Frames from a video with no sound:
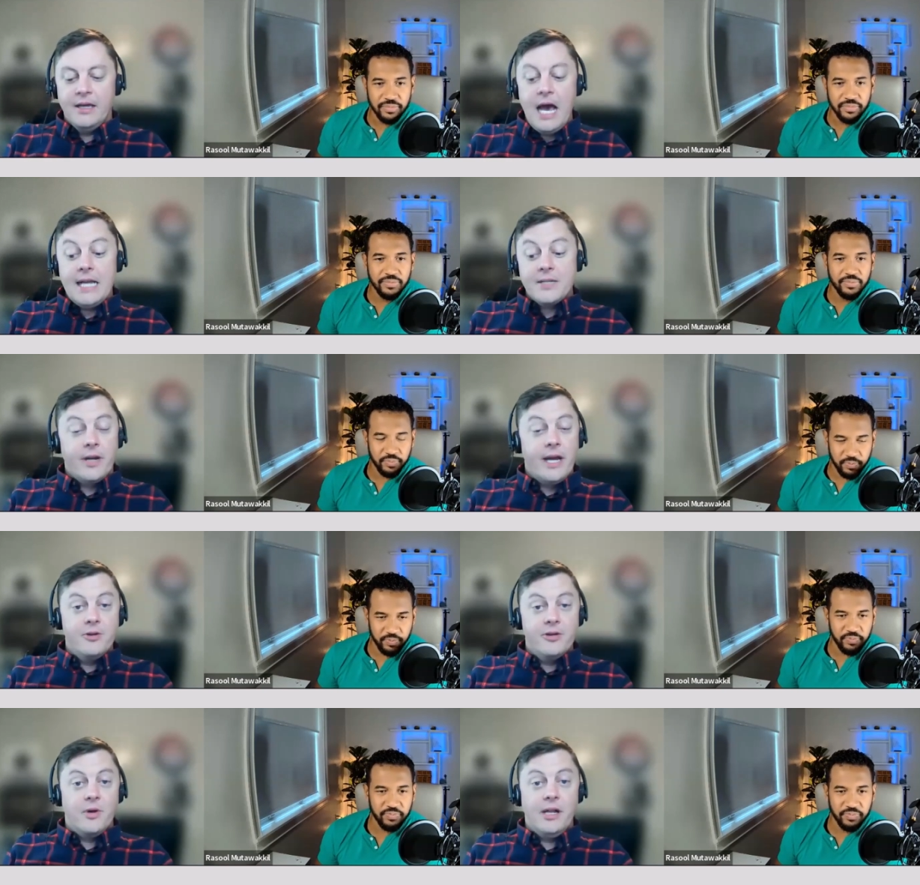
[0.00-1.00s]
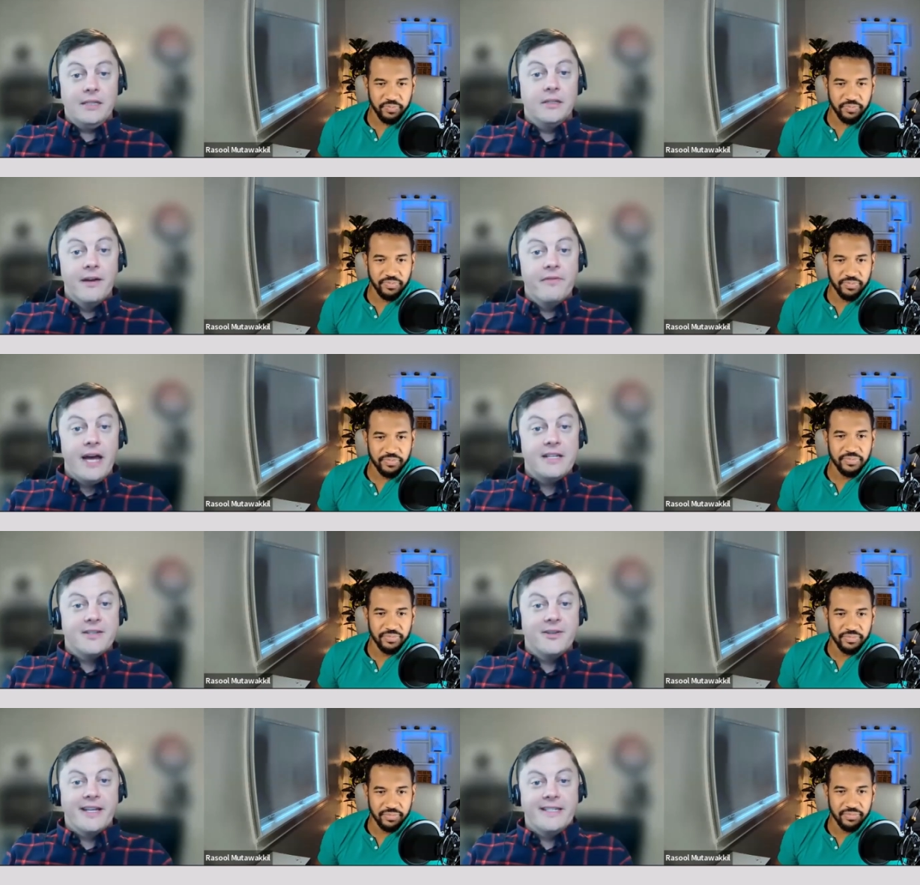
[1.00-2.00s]
Speaker 1: That's what mm-hmm. I do as well. I love that. So
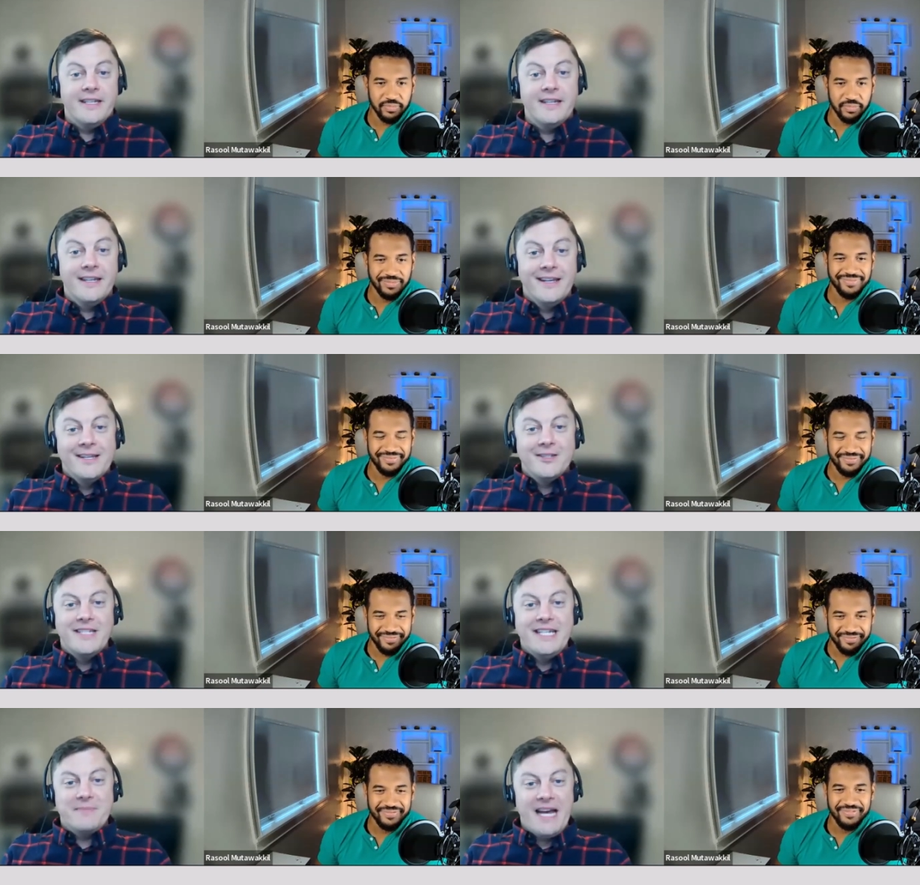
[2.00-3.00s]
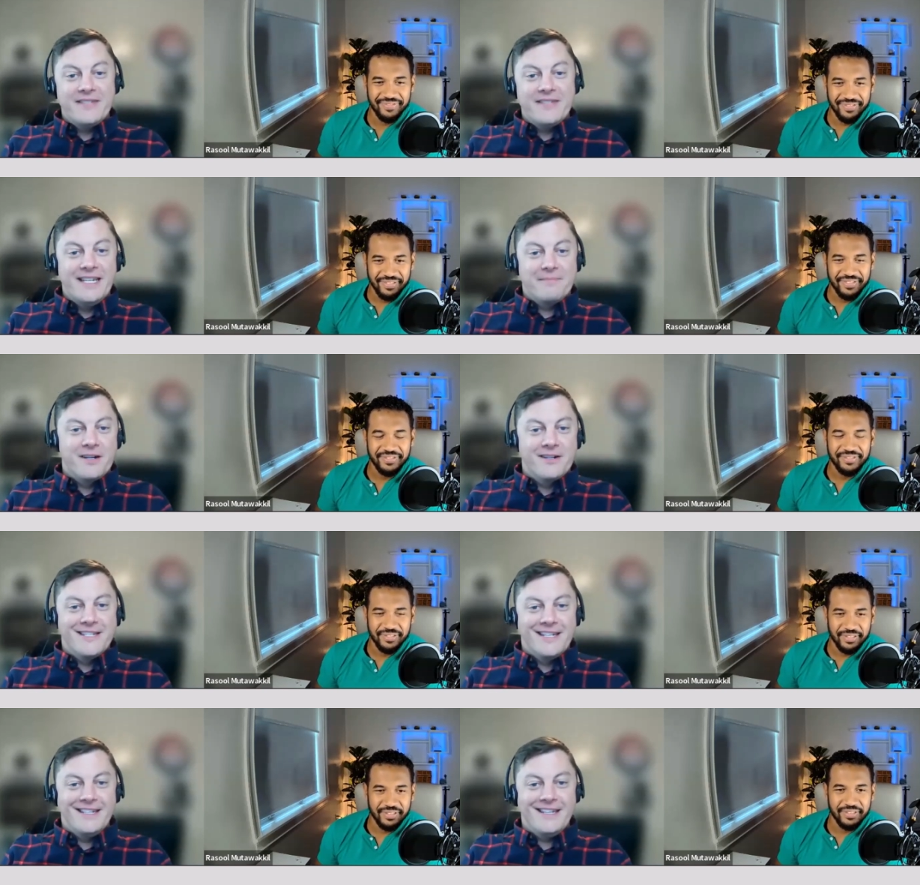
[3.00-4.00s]
you get to do deep dives in numbers
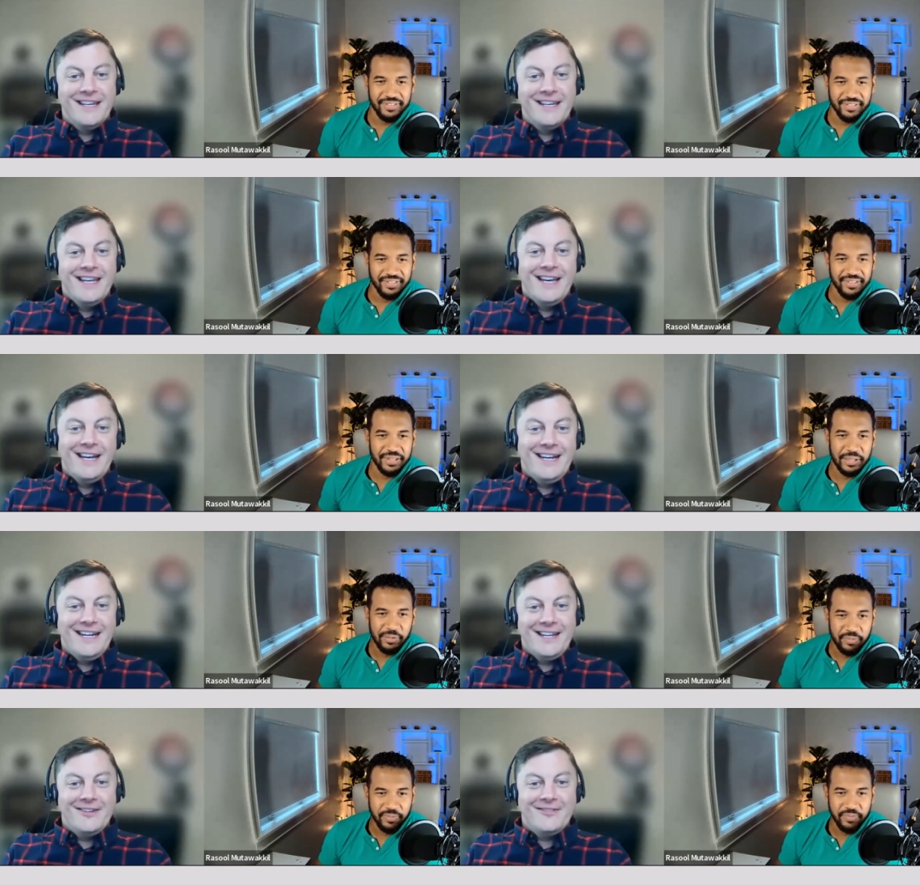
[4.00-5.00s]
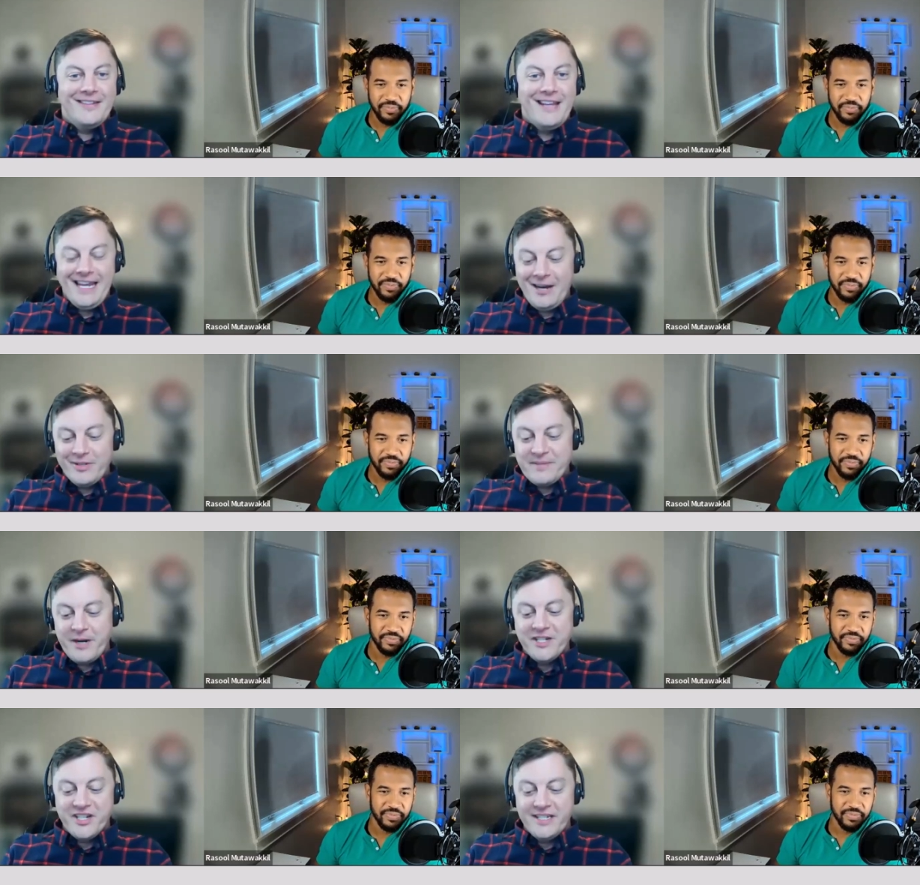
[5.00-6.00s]
and uh, you know hang out with
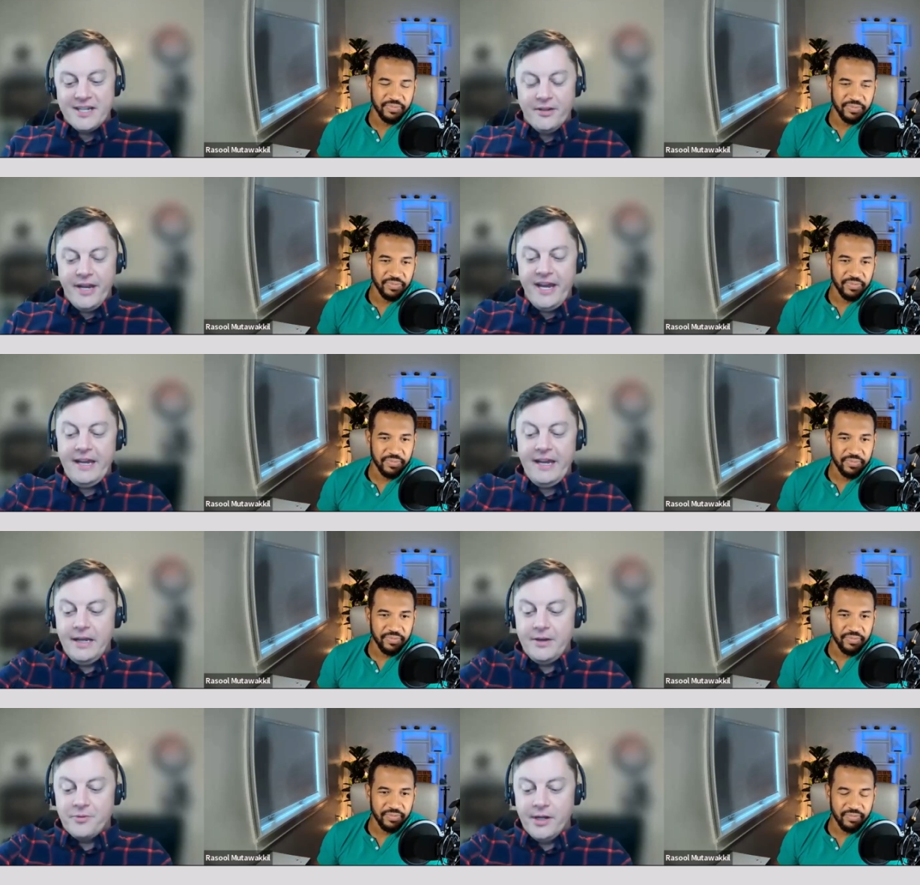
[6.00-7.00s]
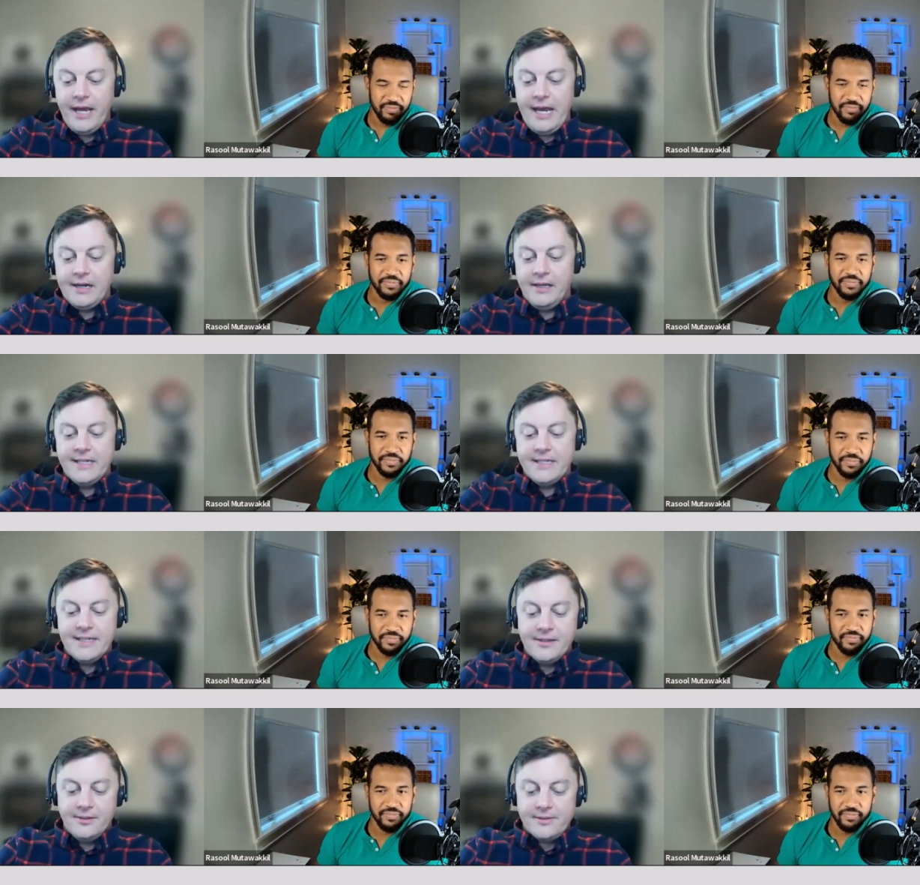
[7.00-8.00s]
spreadsheets all day and, and really analyze
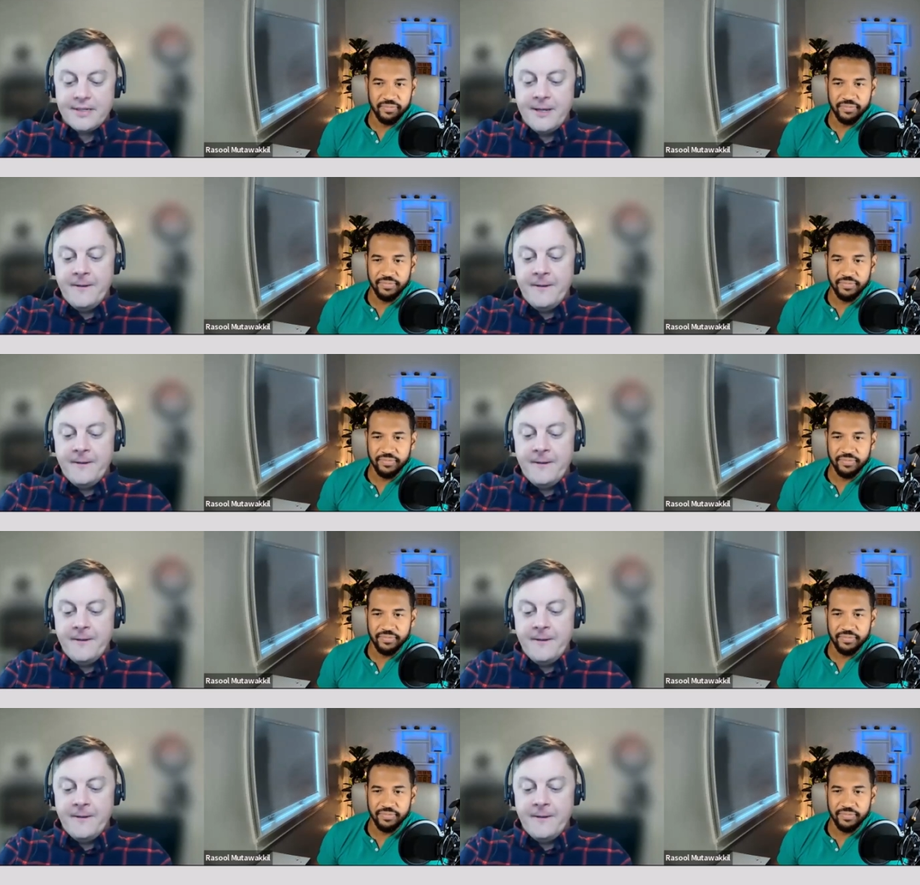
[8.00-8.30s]
deals.